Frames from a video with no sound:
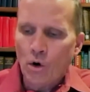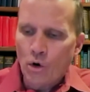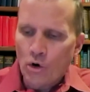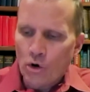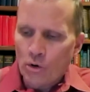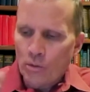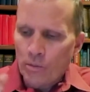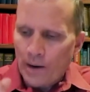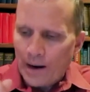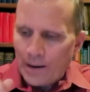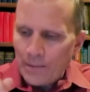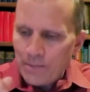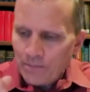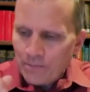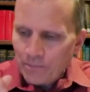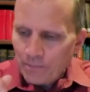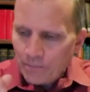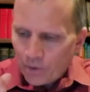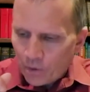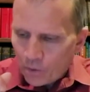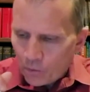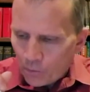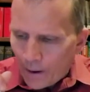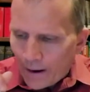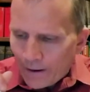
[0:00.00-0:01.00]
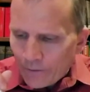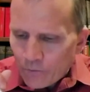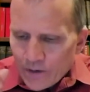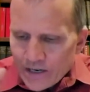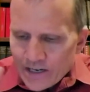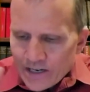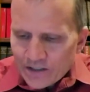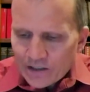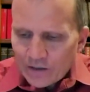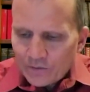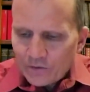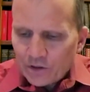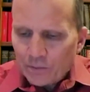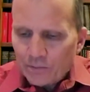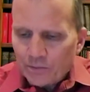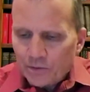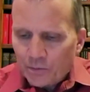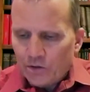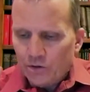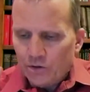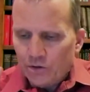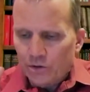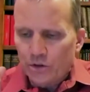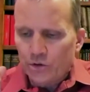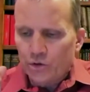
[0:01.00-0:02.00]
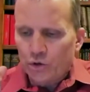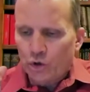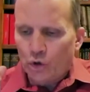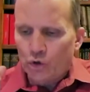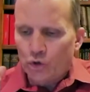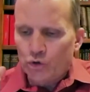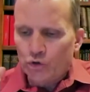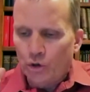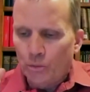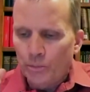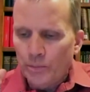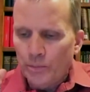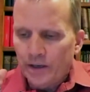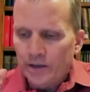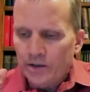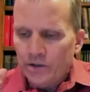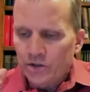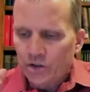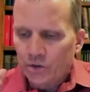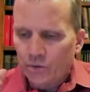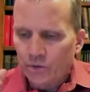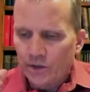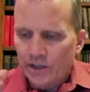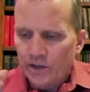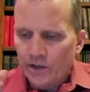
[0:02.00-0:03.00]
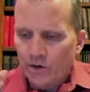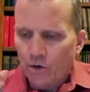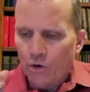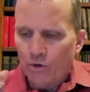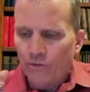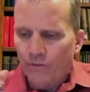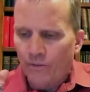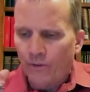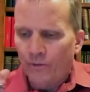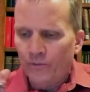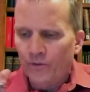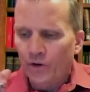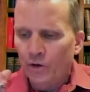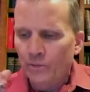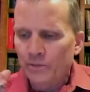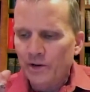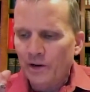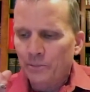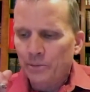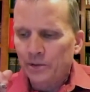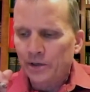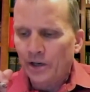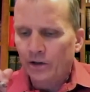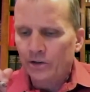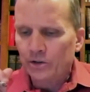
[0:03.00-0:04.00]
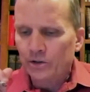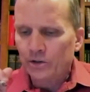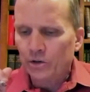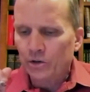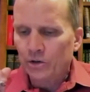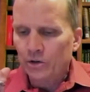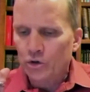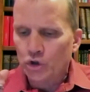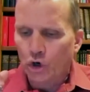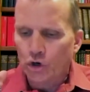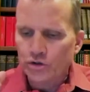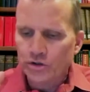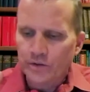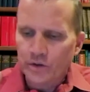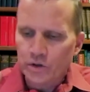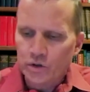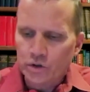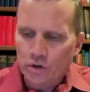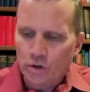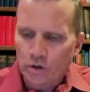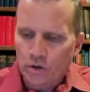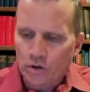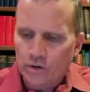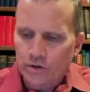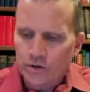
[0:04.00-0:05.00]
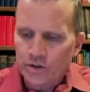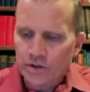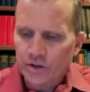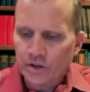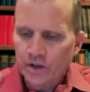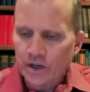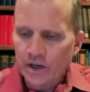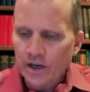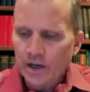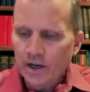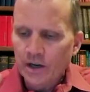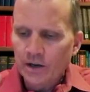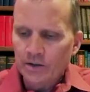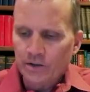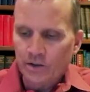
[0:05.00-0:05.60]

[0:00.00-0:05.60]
Or by or by reason of some special liturgical ministry or fulfillment of a particular charge of the church.